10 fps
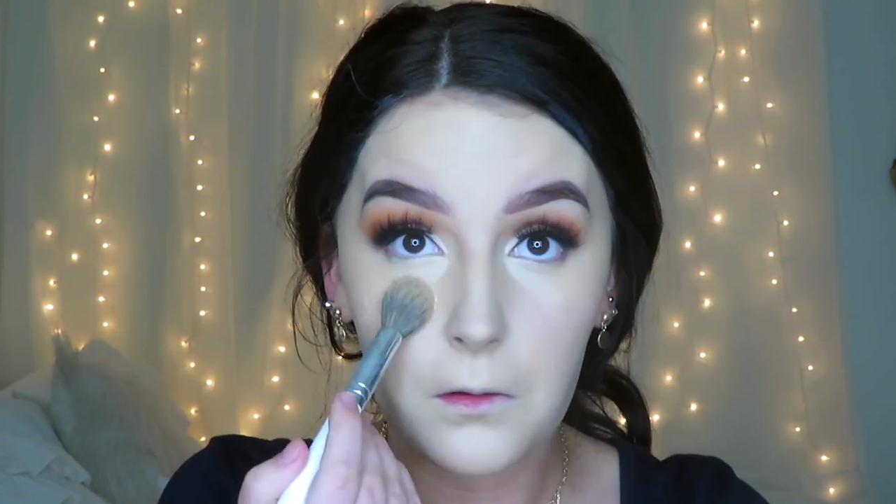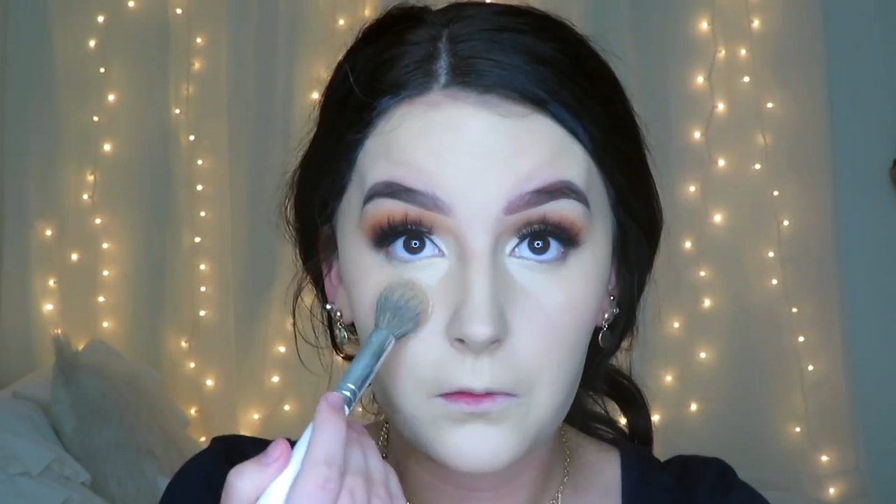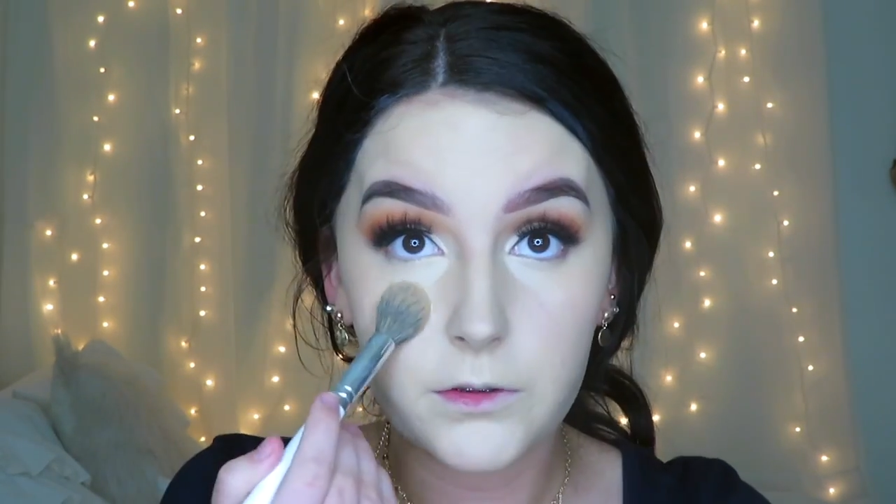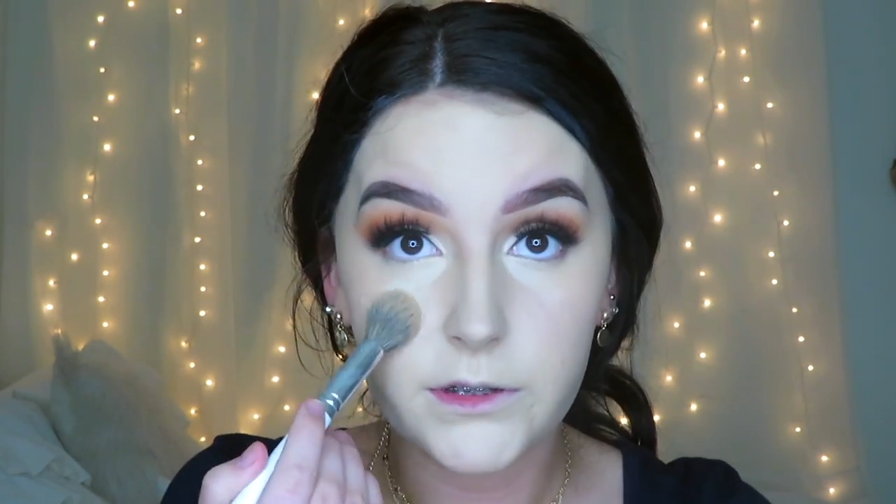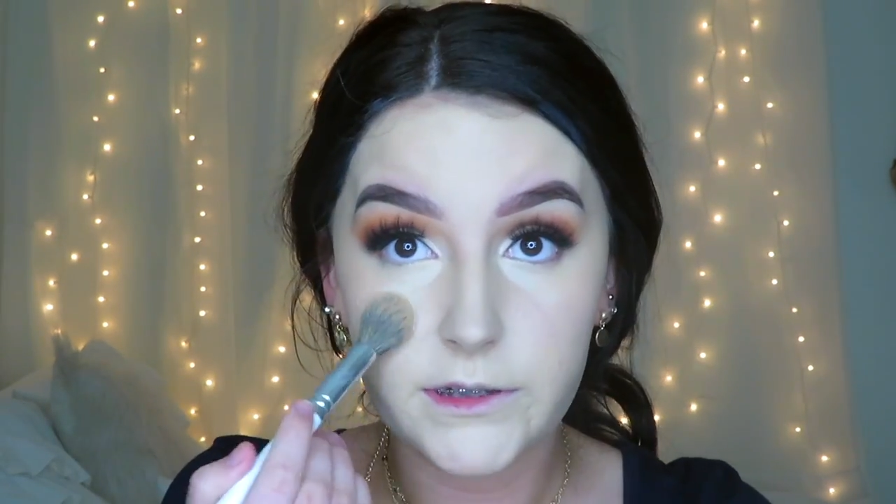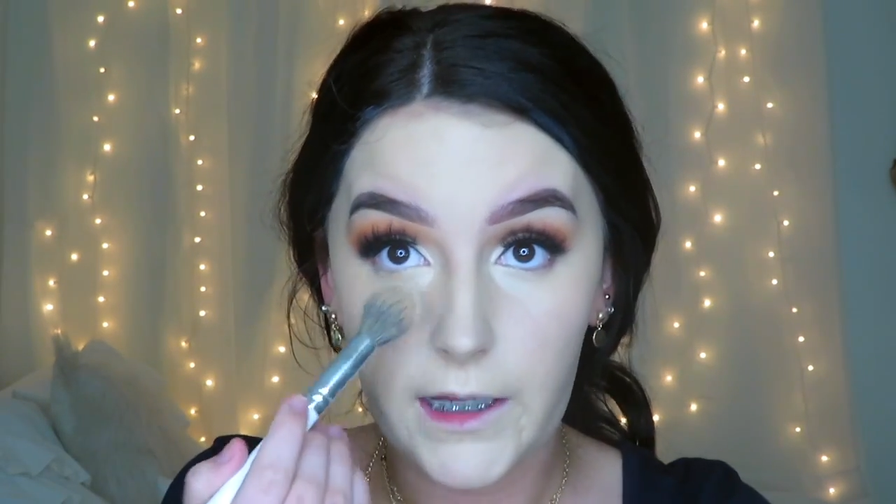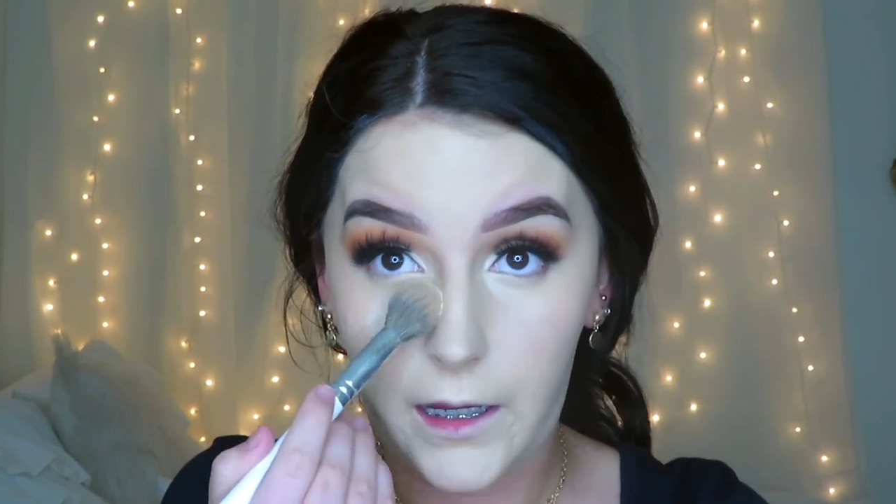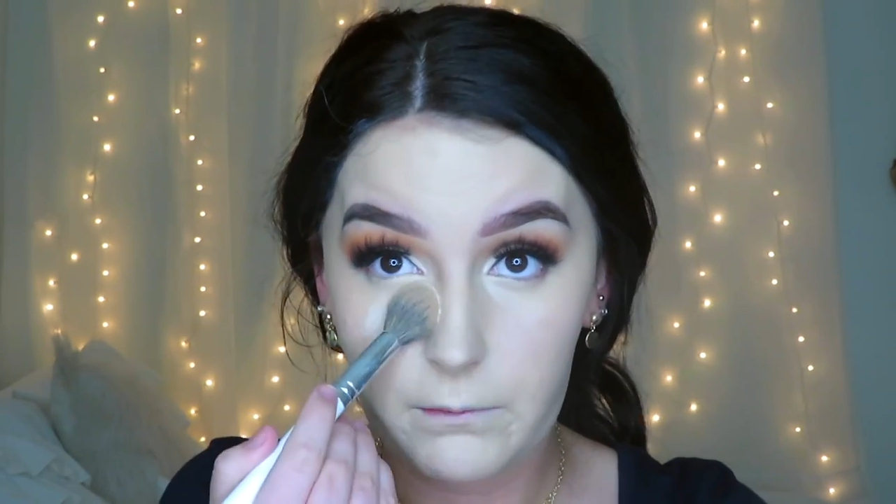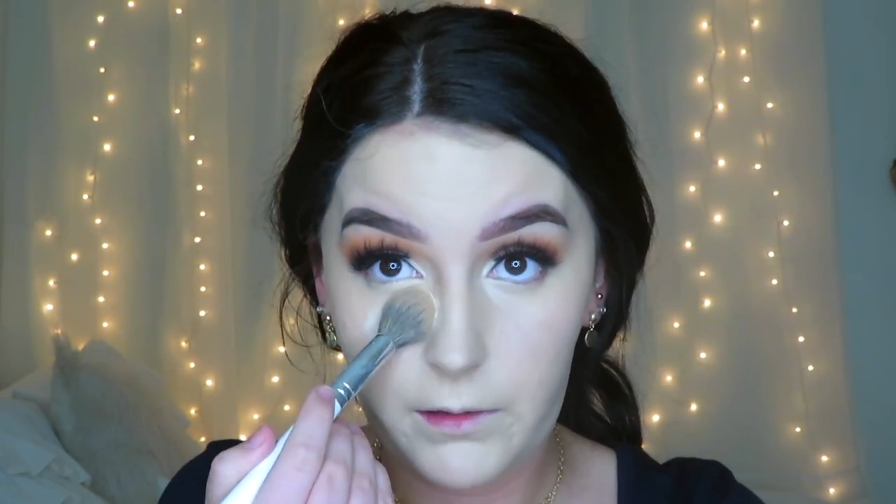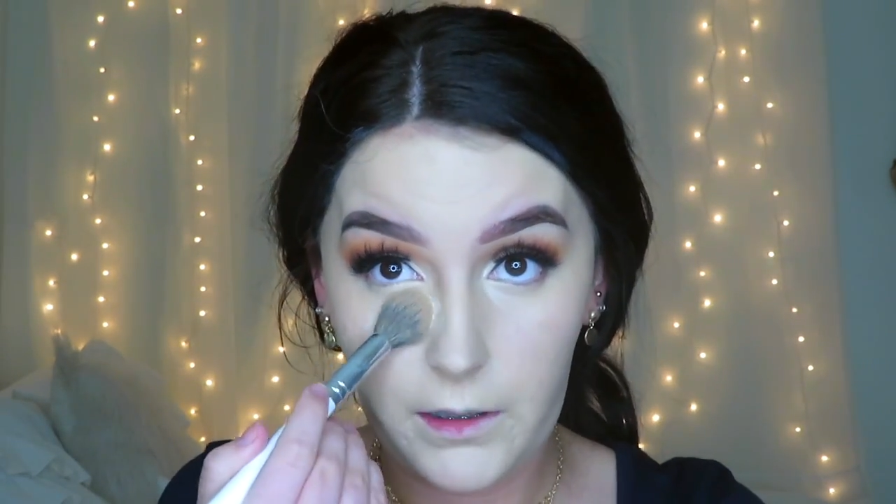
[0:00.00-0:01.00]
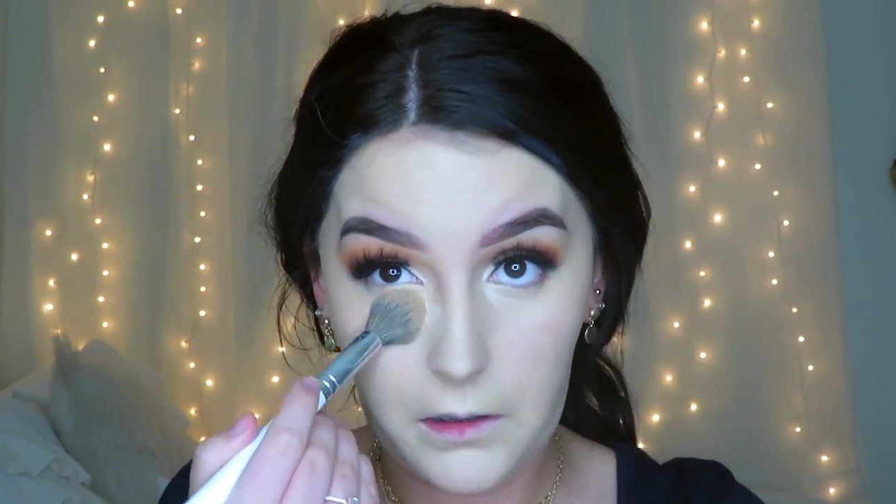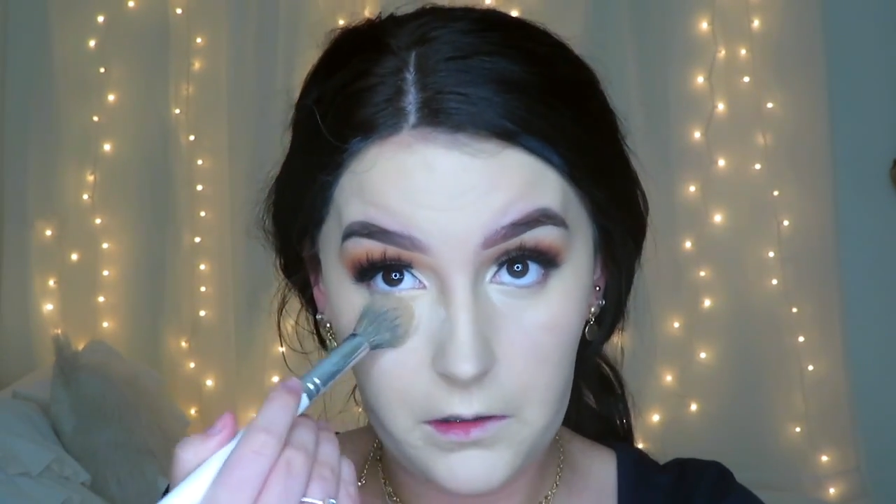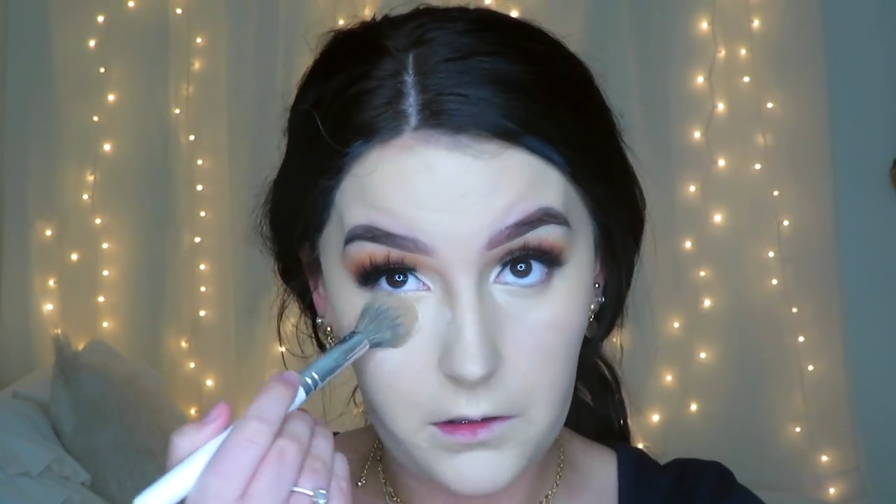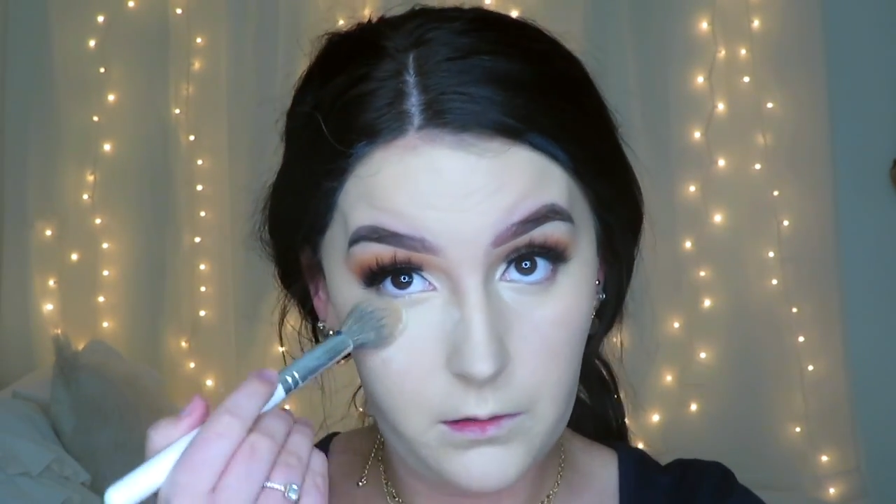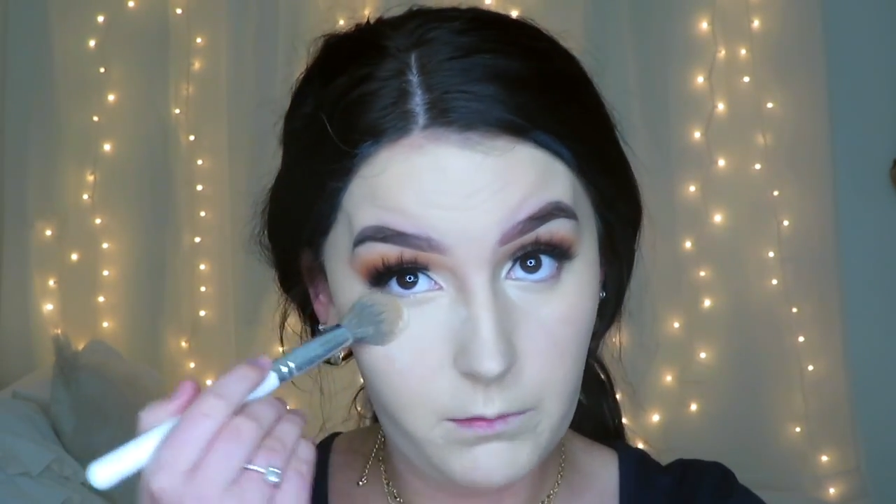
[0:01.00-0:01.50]
I'm going to tap that
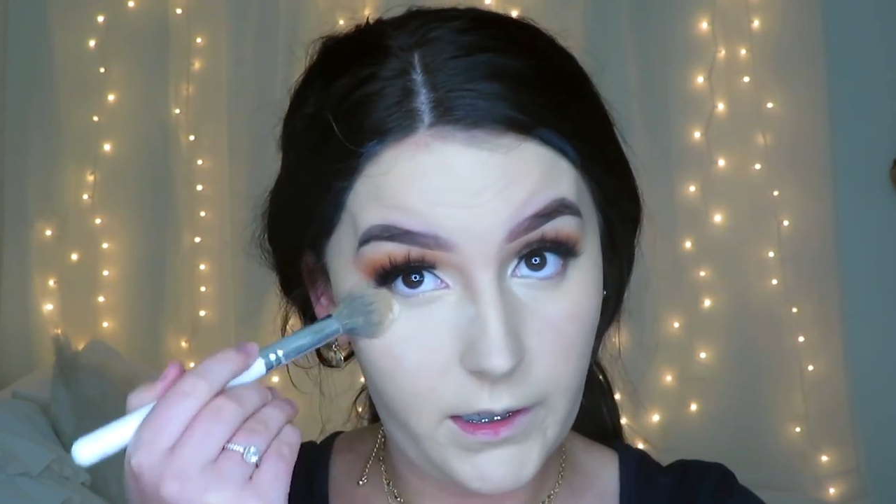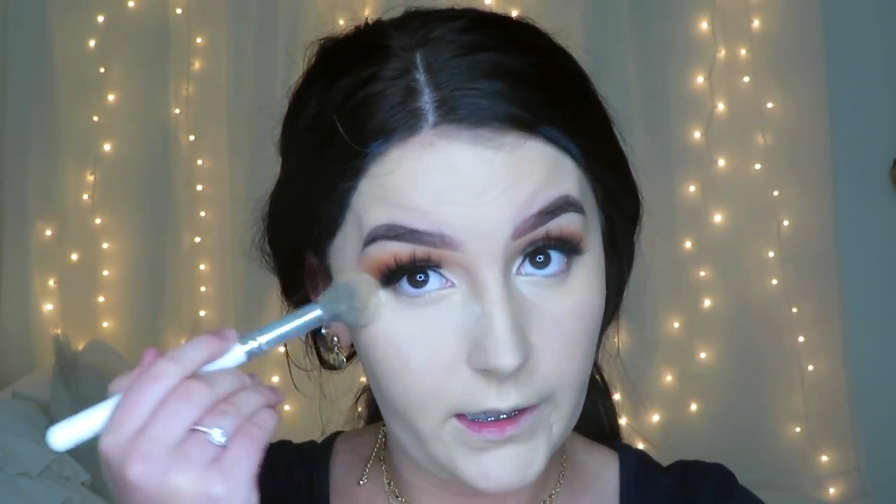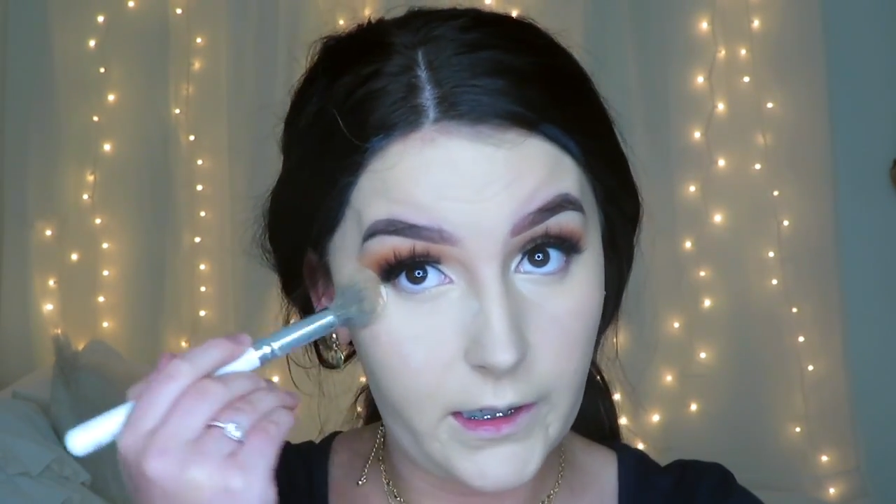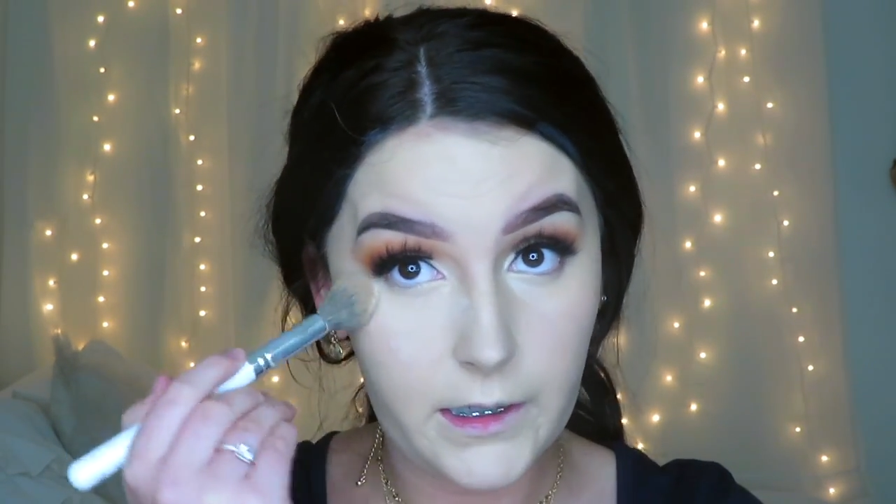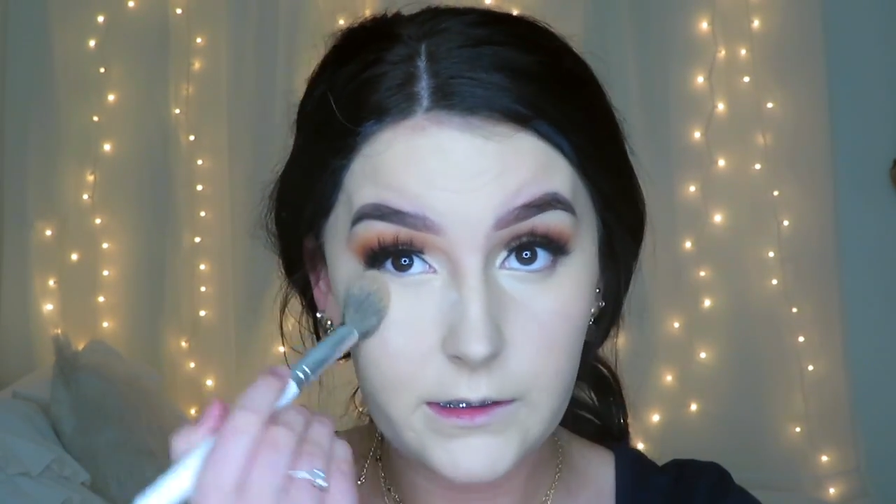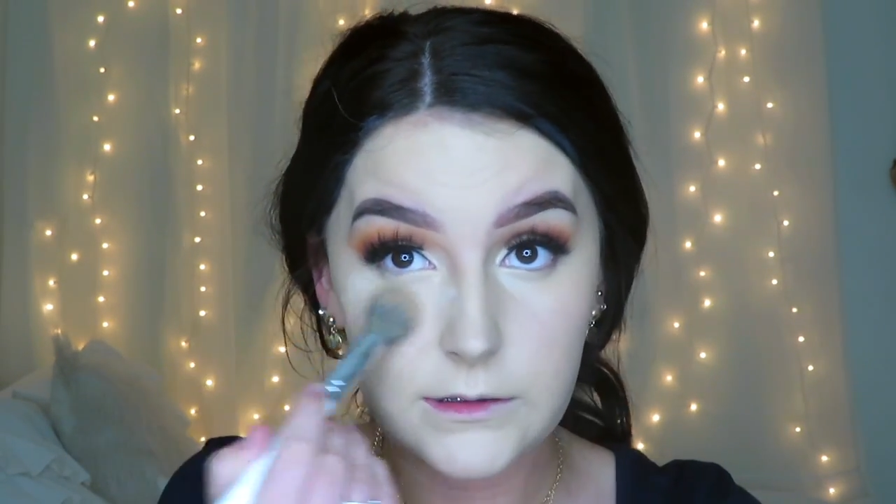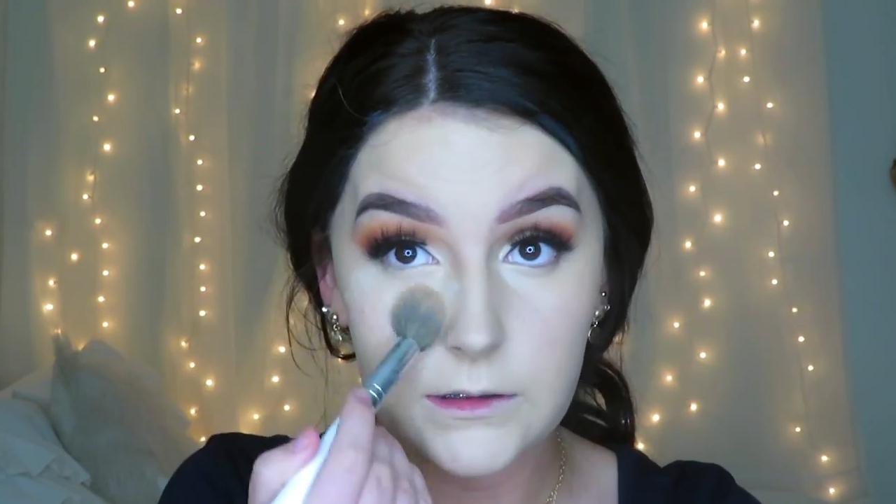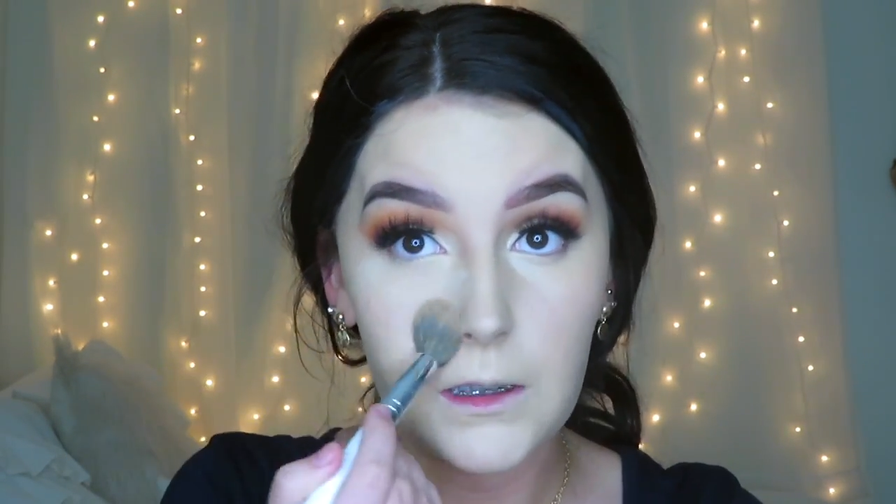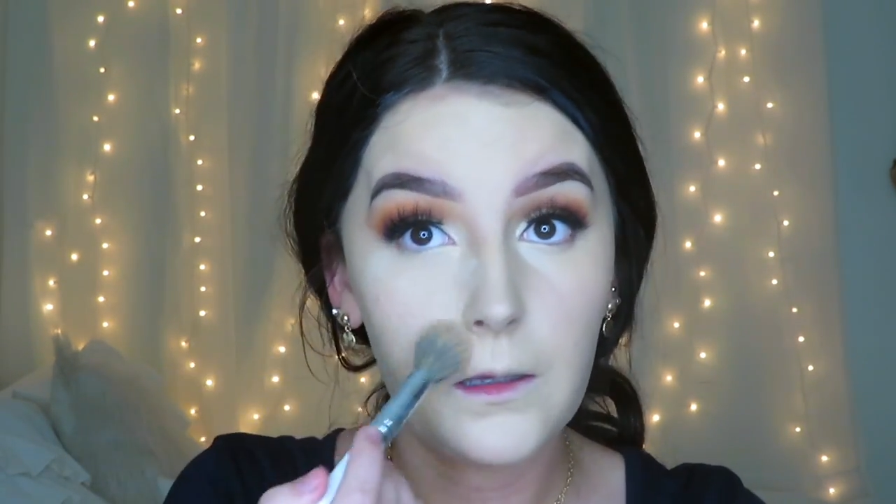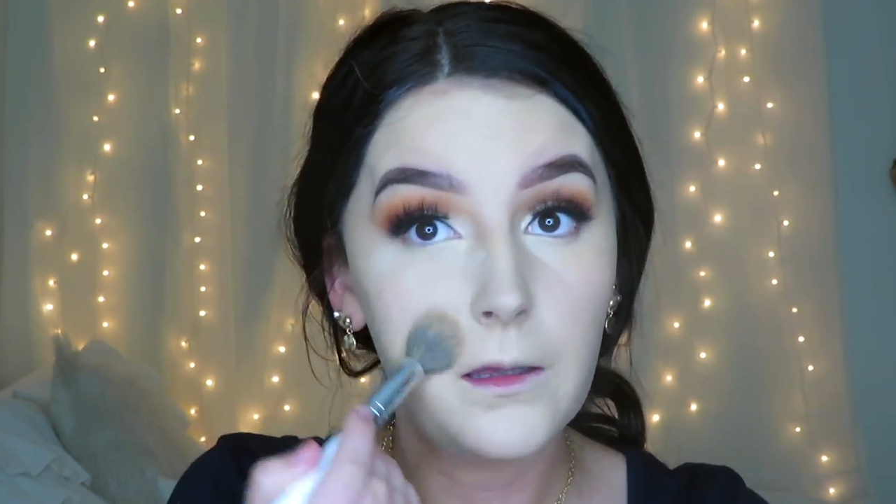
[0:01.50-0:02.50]
under my eyes,